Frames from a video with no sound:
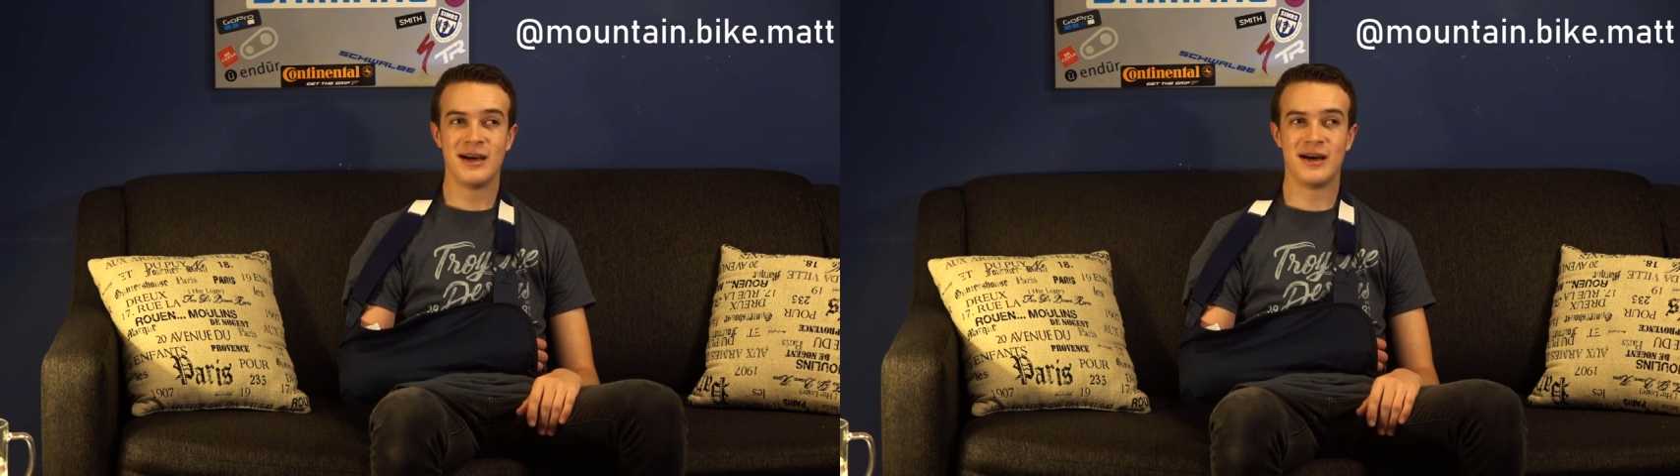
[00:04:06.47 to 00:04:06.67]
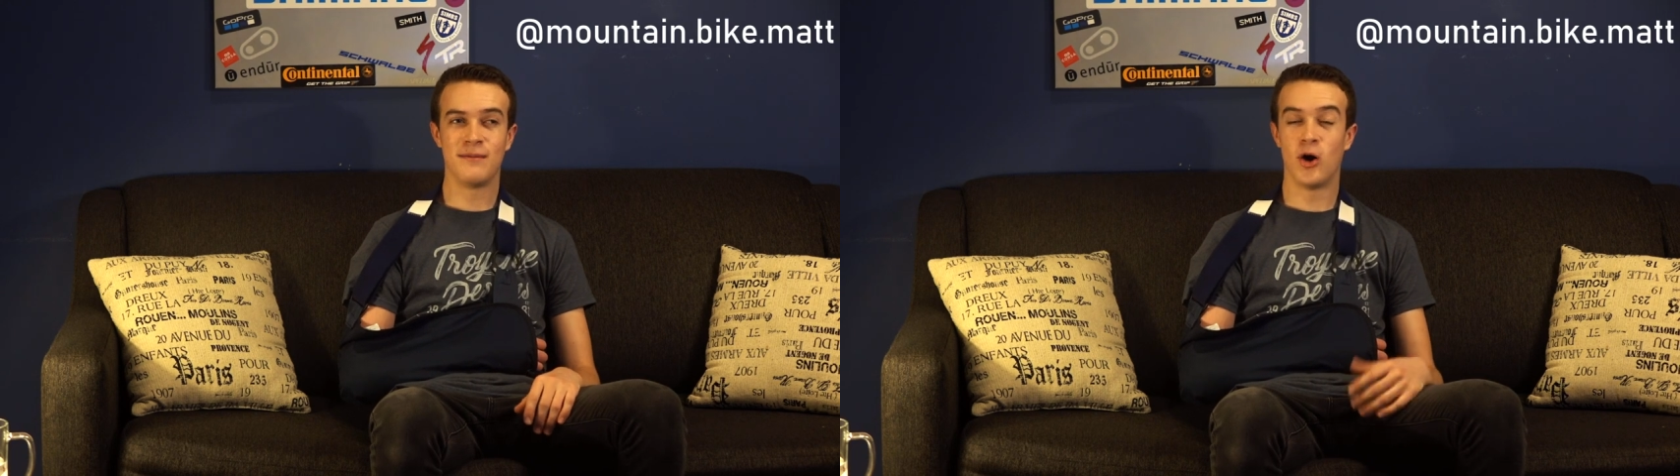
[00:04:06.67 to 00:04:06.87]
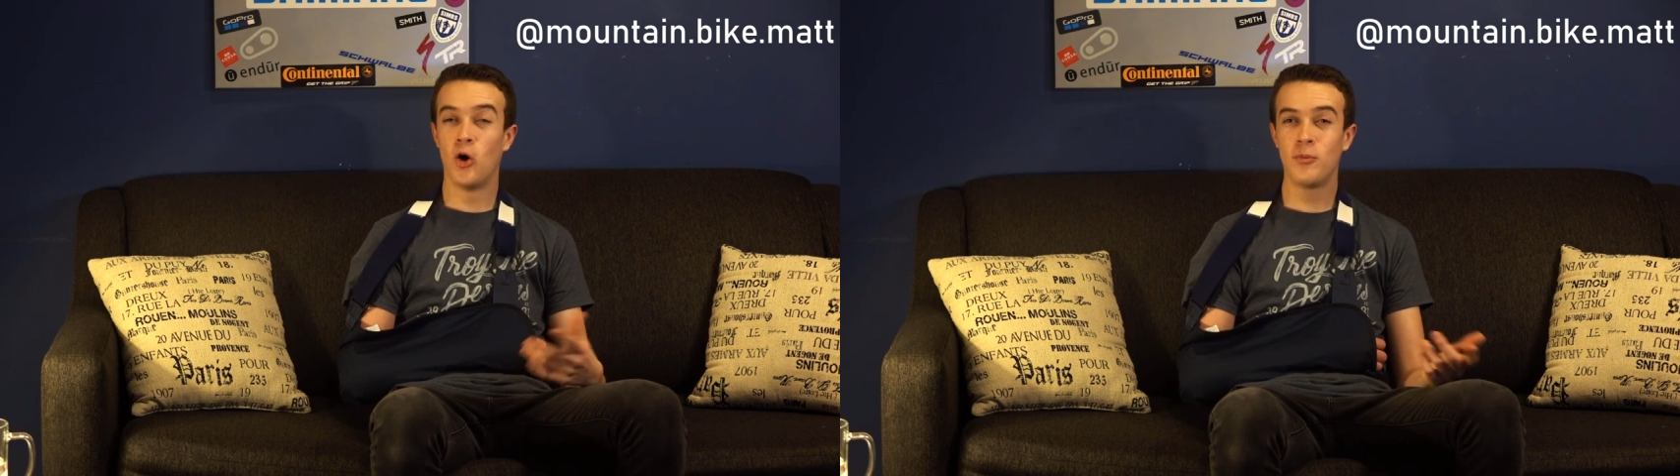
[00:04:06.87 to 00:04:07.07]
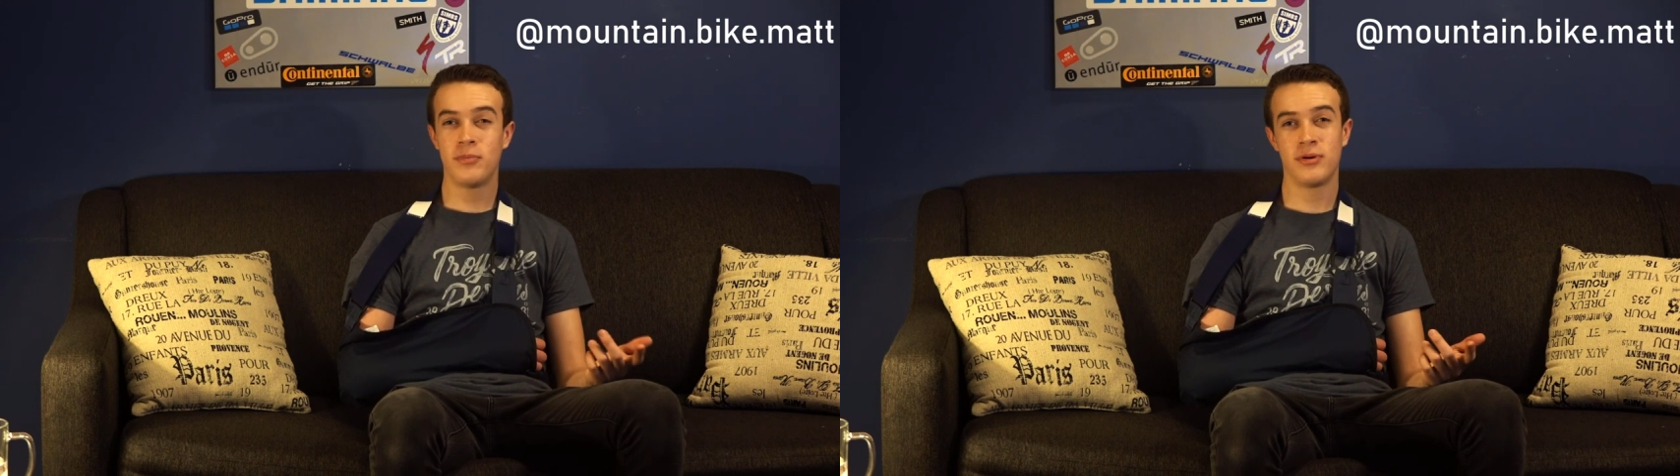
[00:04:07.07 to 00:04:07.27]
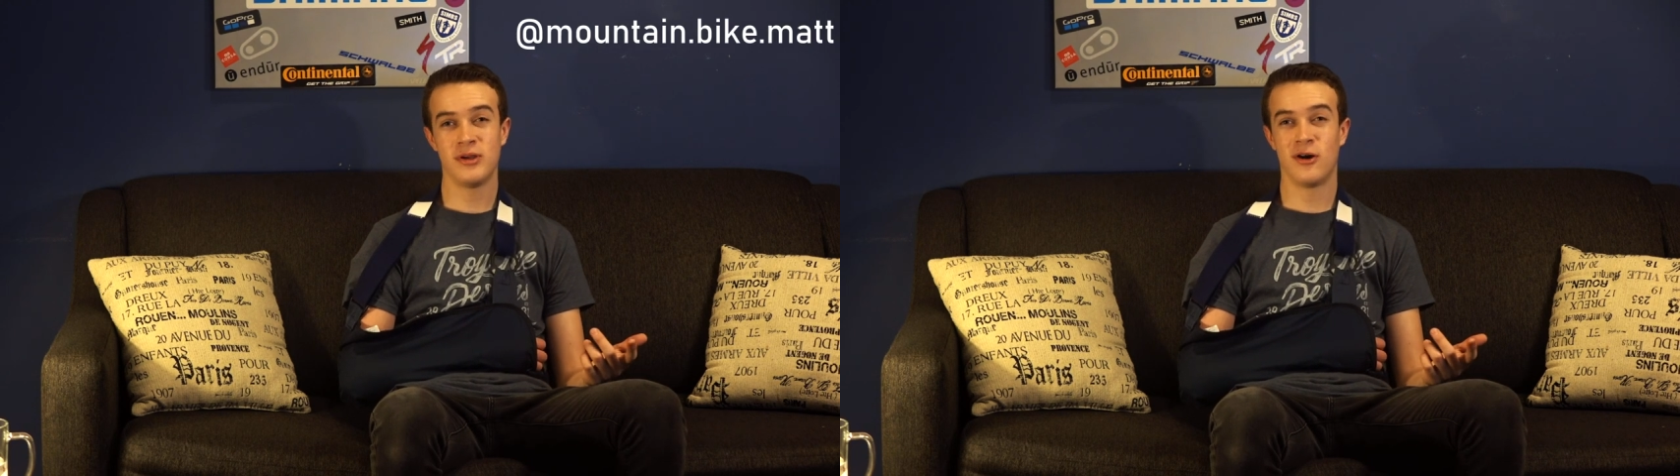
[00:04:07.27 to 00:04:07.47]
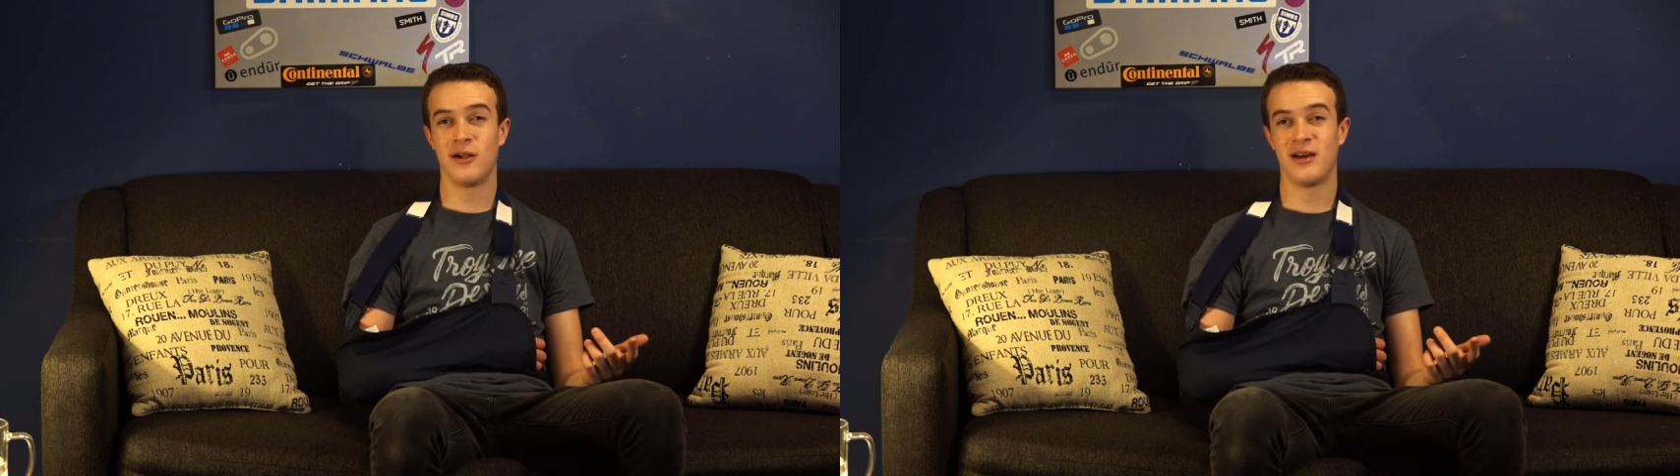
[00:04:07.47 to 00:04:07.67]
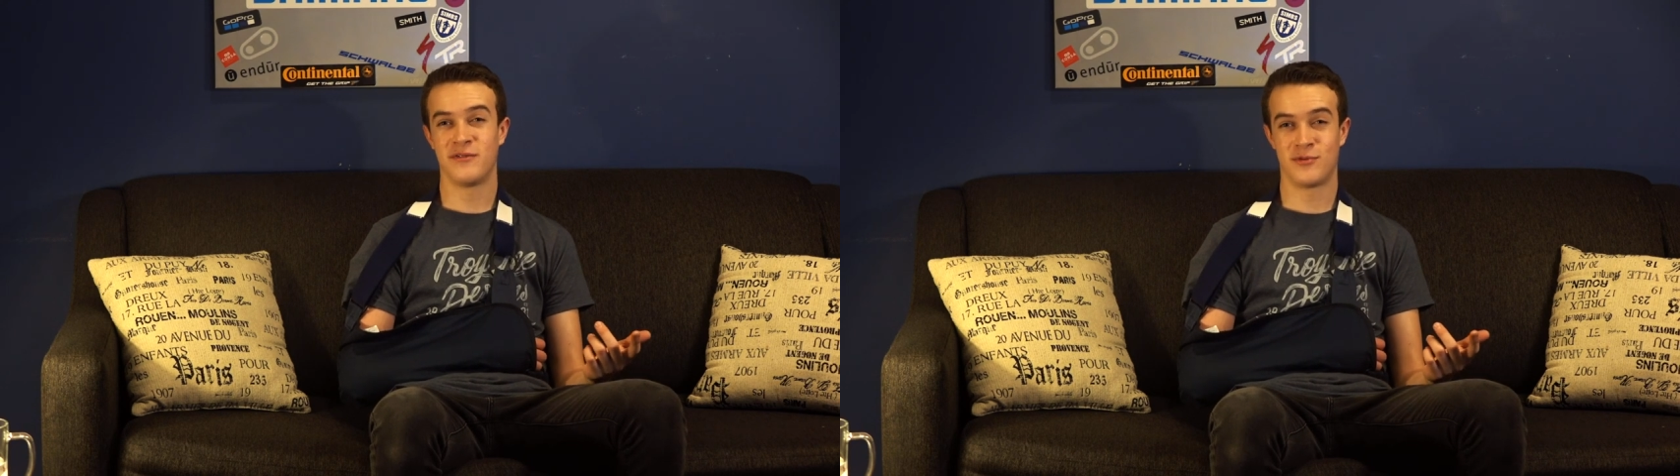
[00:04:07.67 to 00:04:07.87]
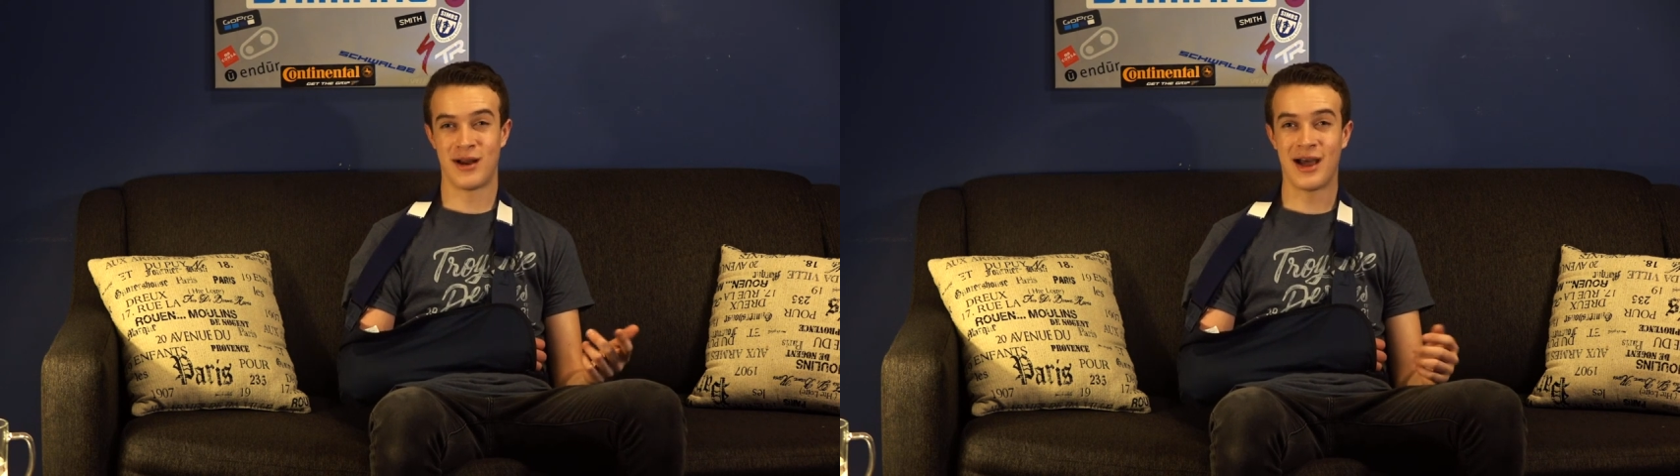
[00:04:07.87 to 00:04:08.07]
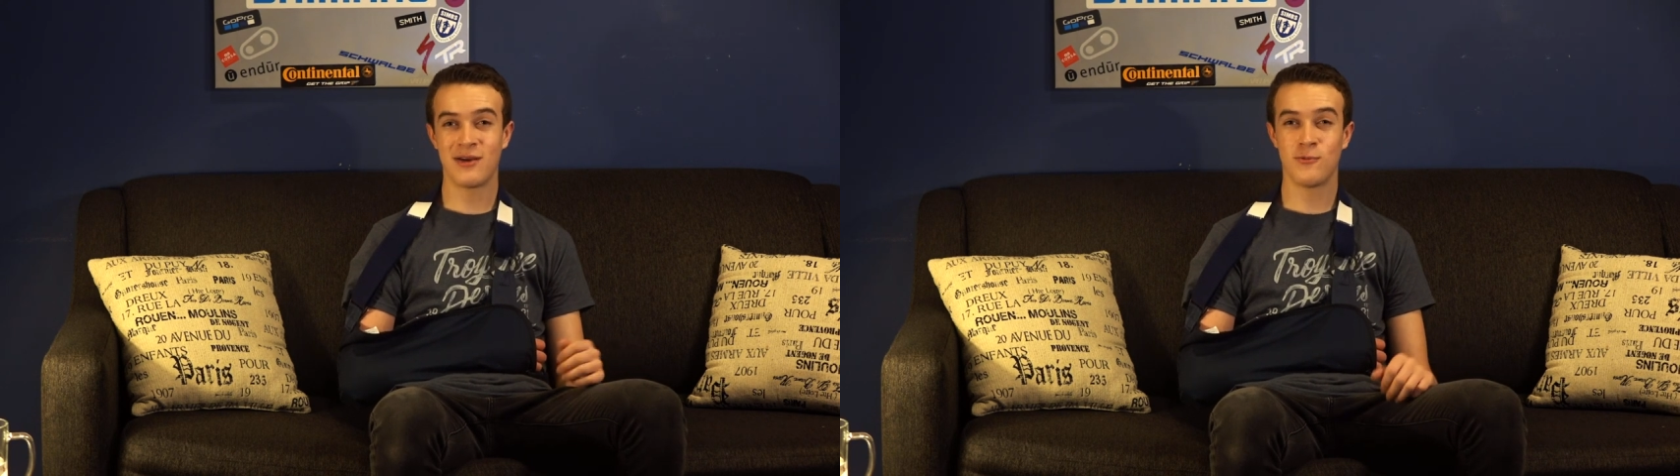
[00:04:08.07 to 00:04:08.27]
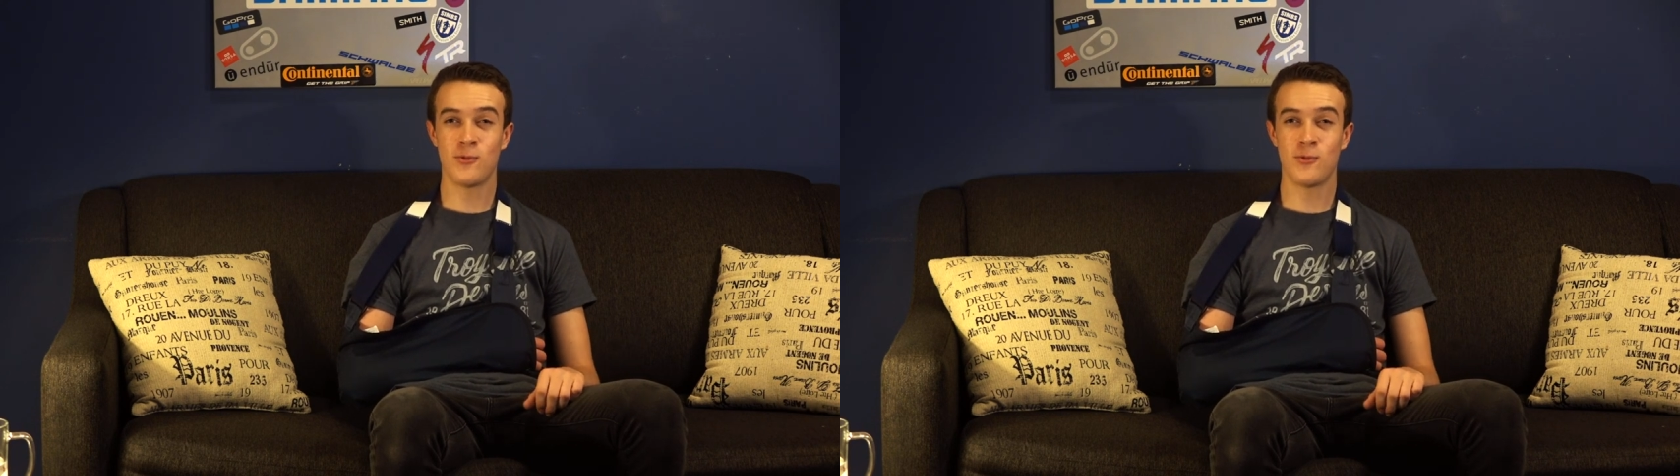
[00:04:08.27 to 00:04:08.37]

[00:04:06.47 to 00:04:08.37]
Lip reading: Hope y'all have a rad